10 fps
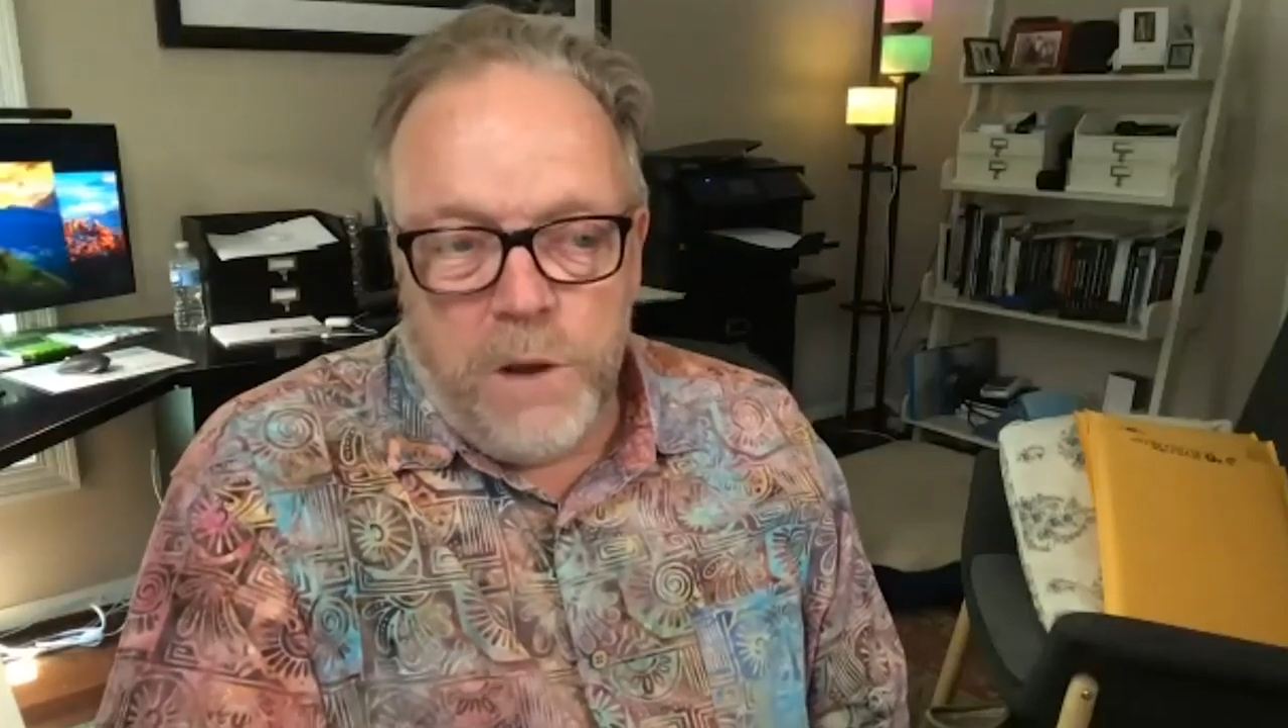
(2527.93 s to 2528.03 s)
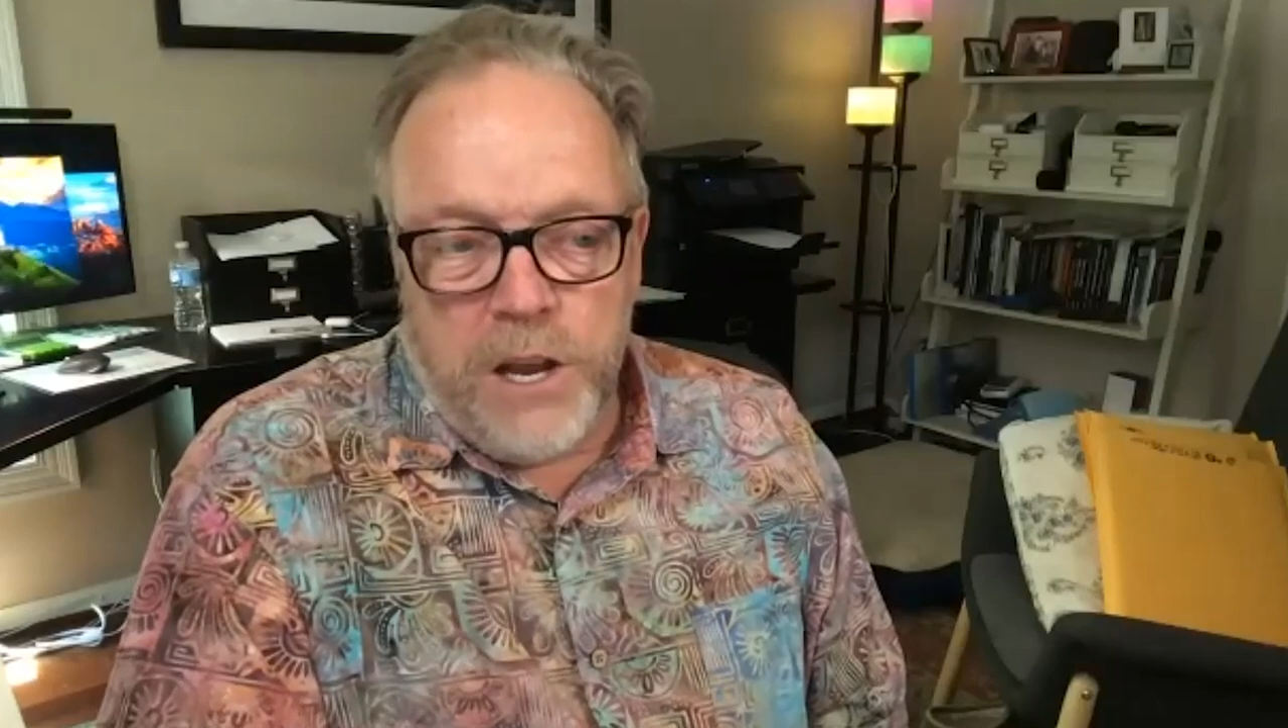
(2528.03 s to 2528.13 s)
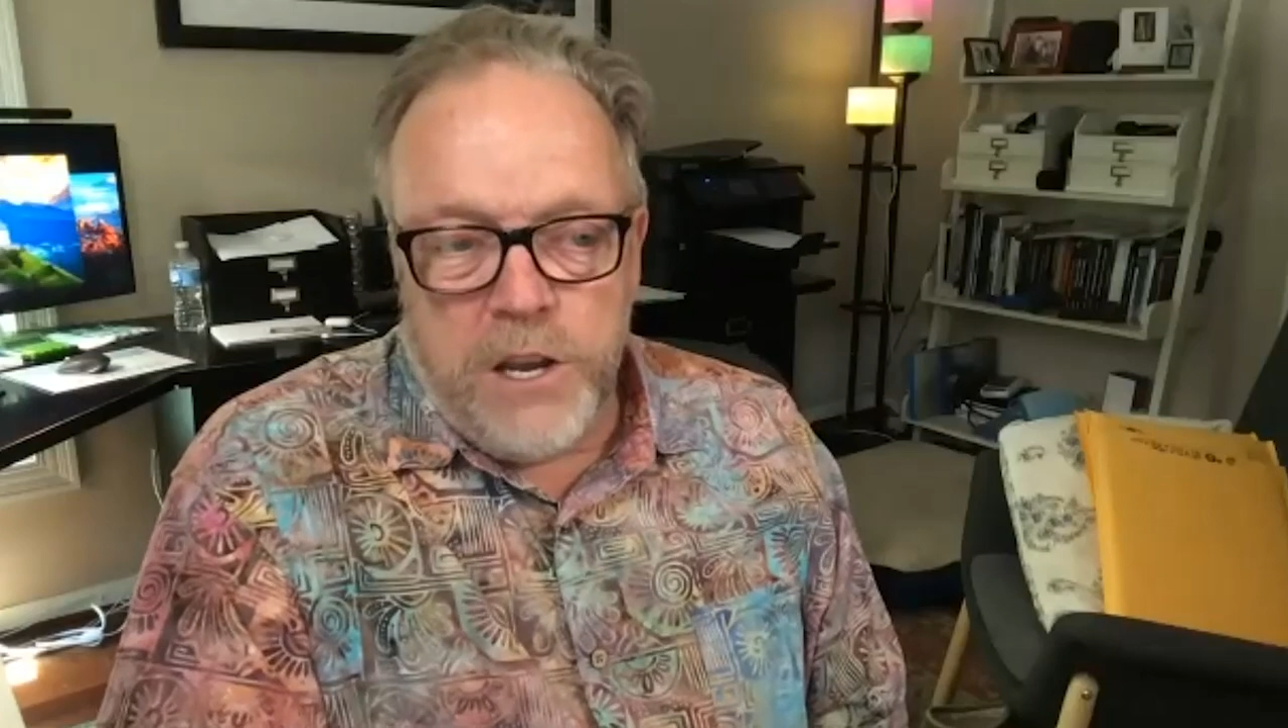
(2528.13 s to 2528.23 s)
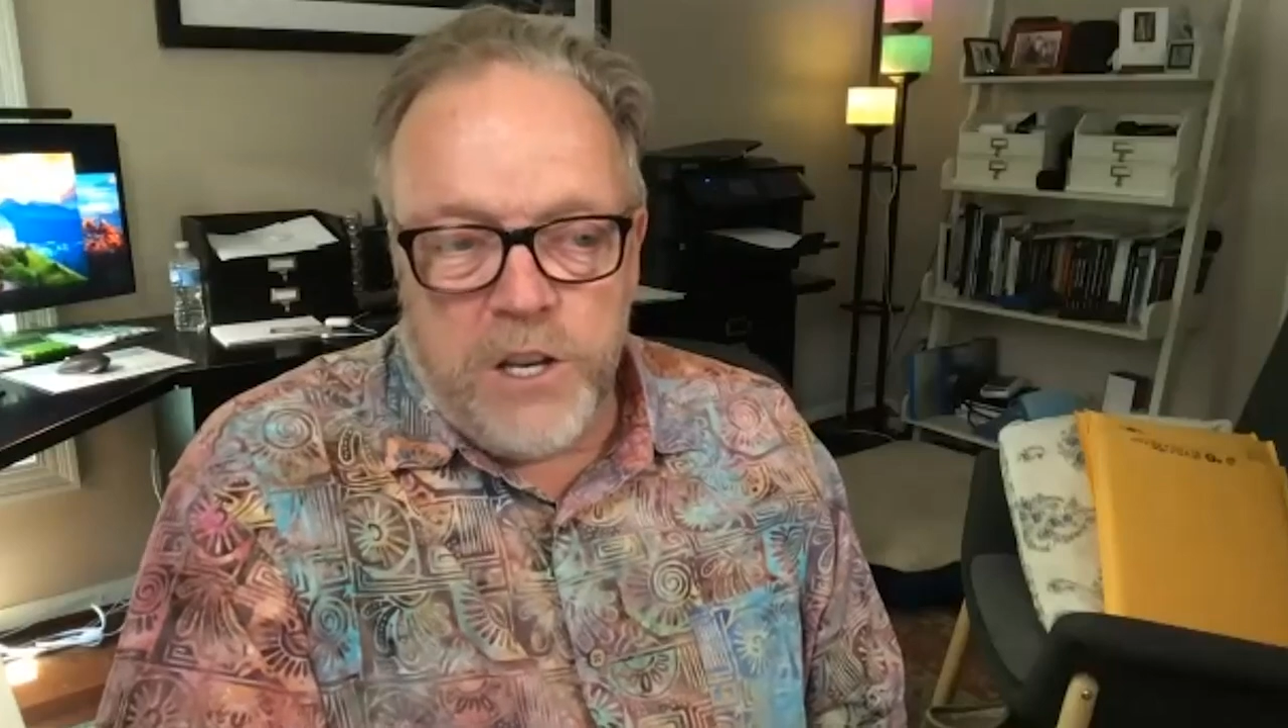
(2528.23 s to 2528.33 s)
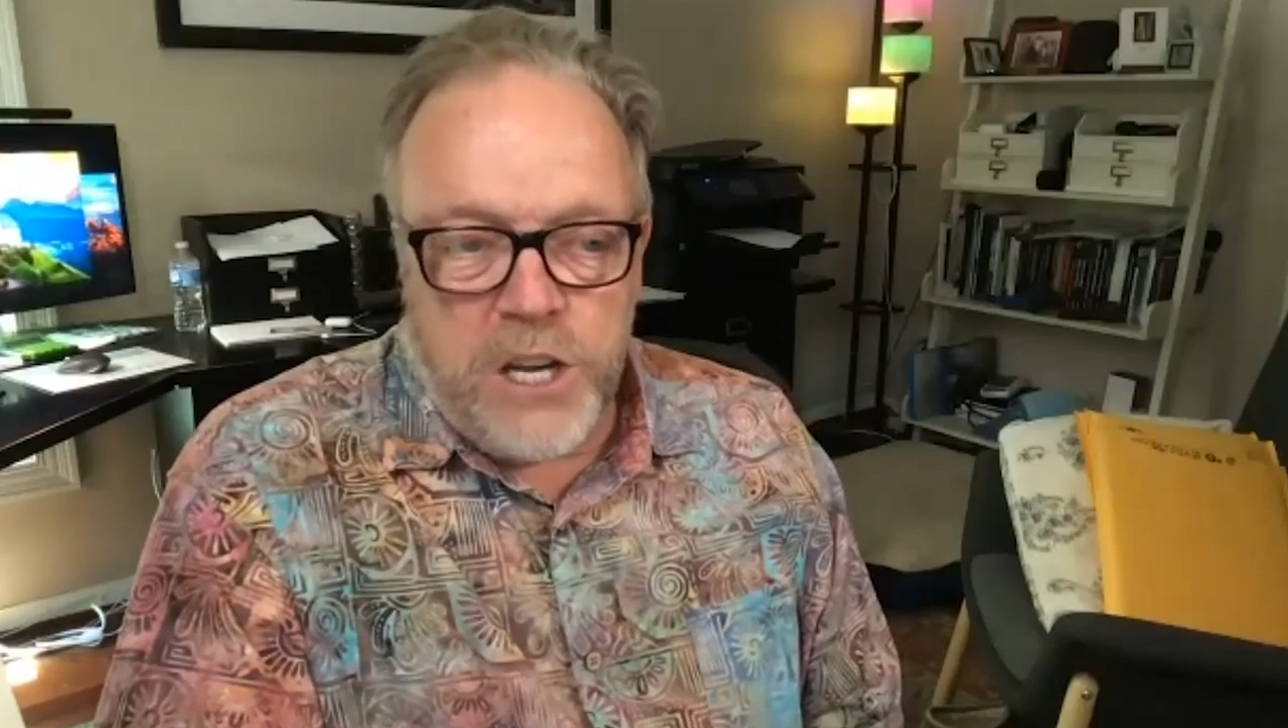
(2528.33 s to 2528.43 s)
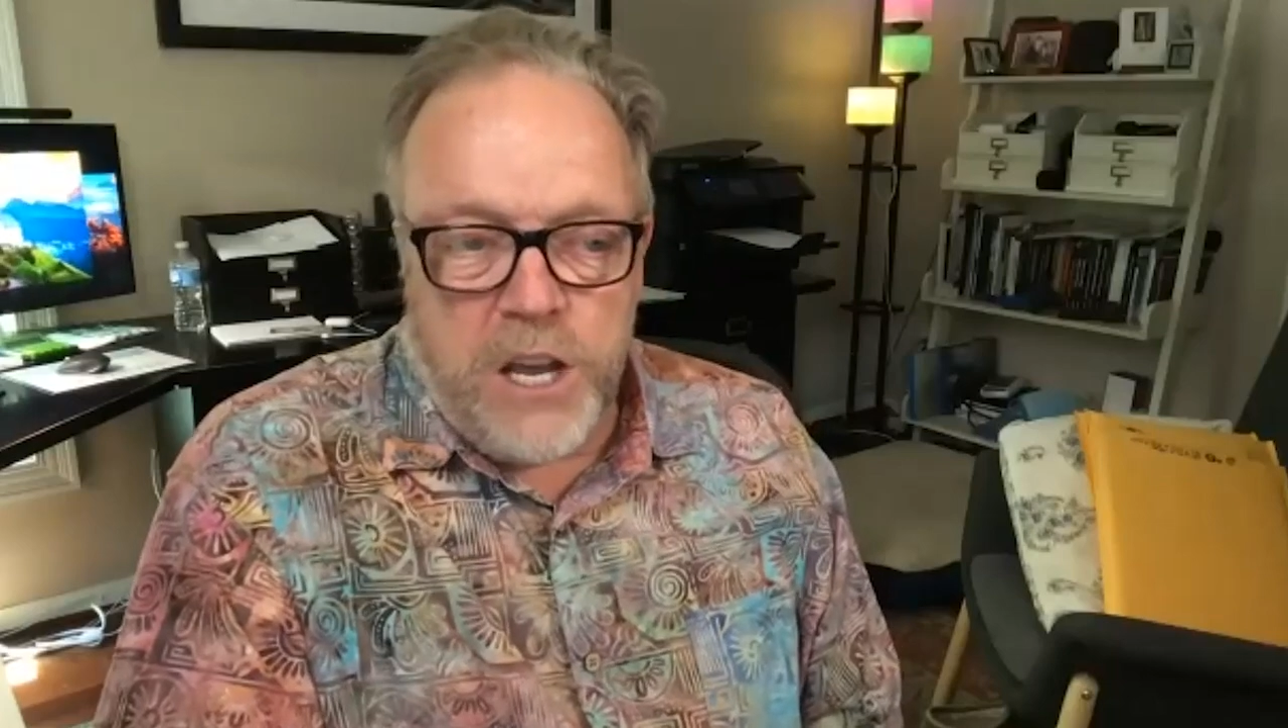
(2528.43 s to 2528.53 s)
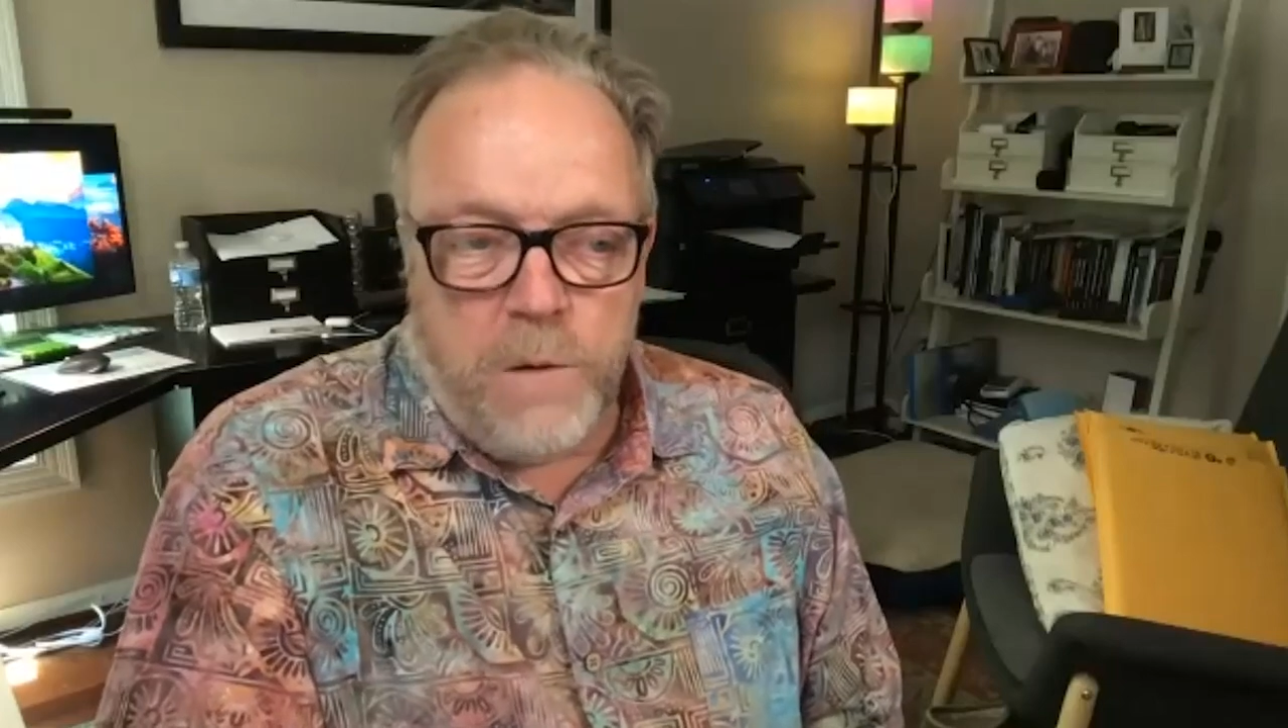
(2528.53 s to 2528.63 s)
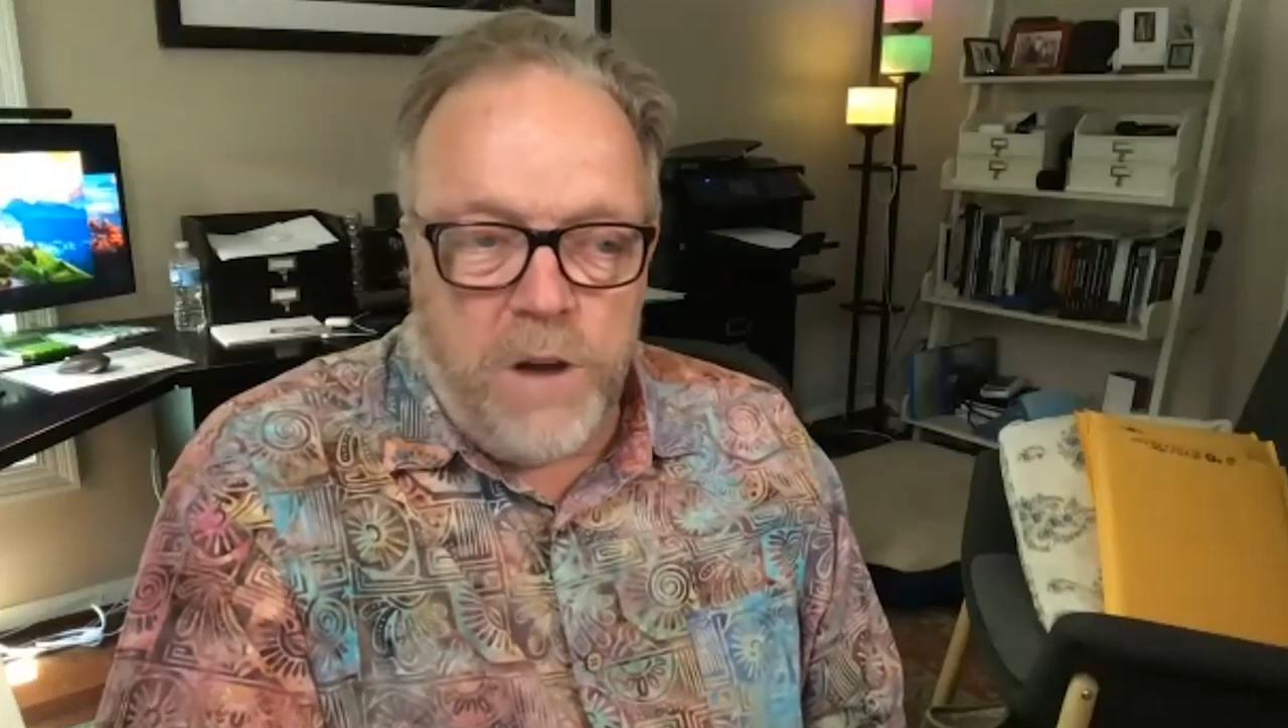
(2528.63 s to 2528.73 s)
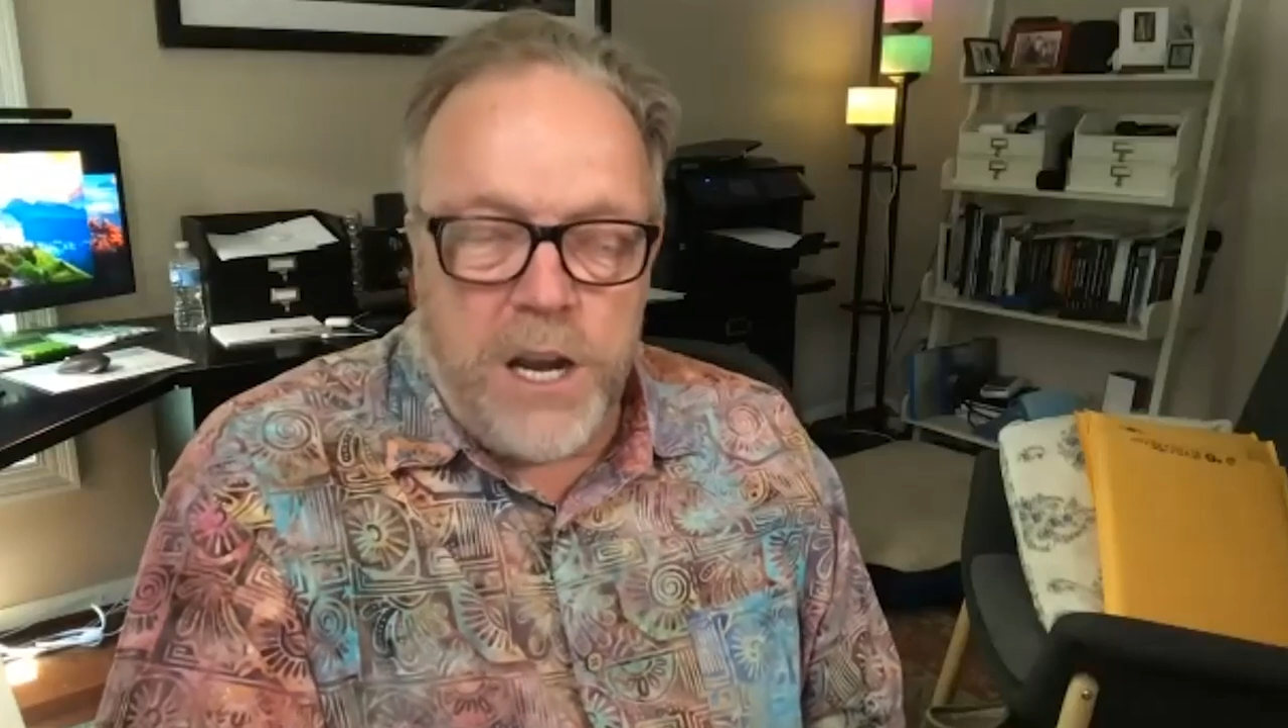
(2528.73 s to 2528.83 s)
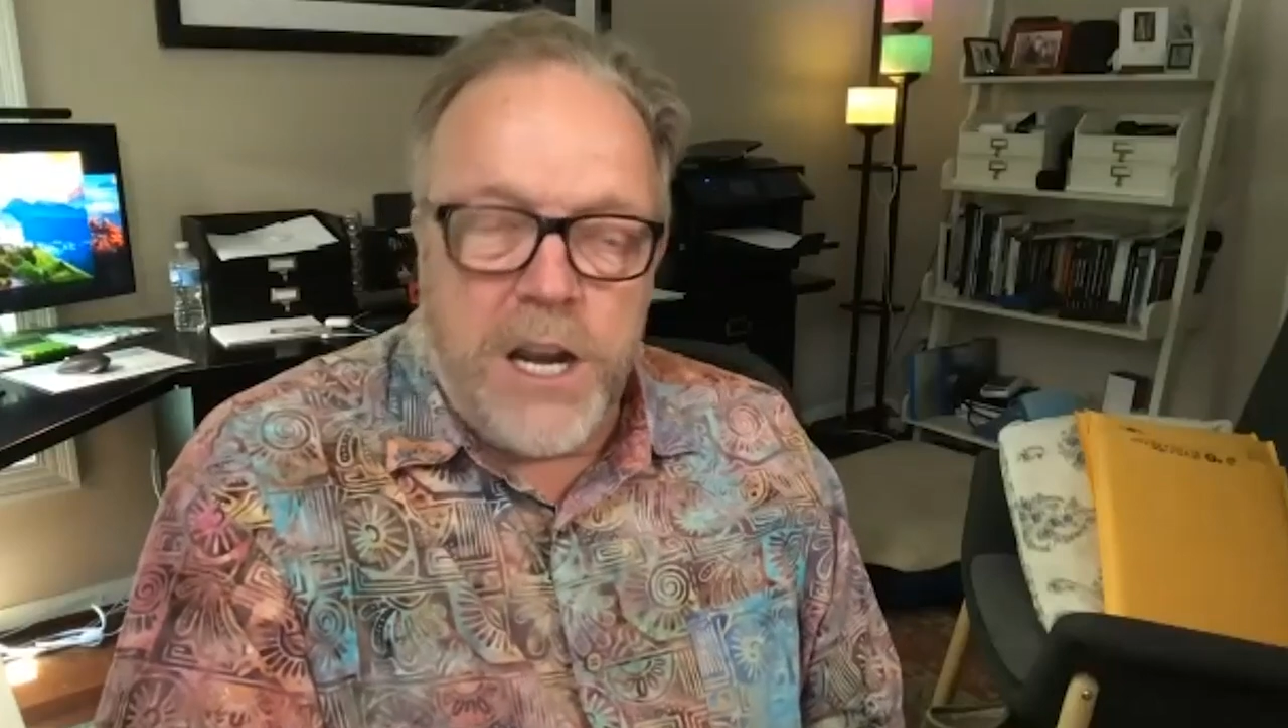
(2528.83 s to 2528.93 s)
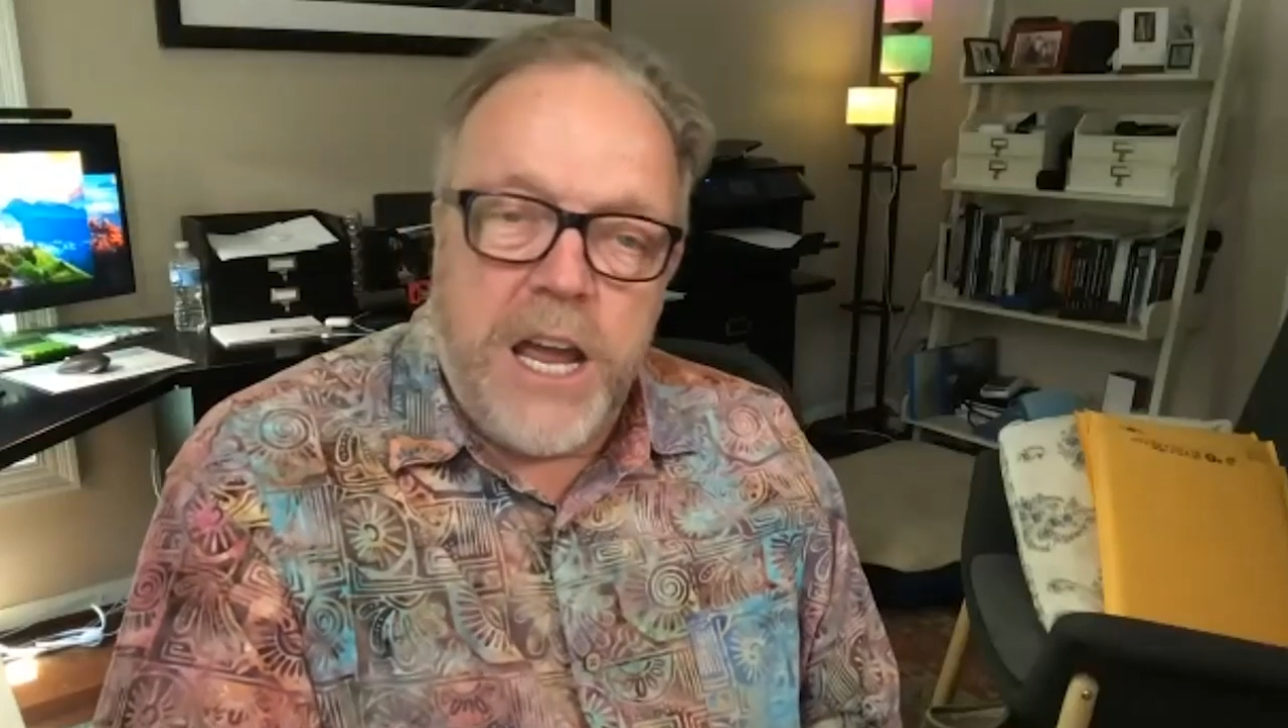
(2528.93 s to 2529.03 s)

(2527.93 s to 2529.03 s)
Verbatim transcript: I just kind of wanted to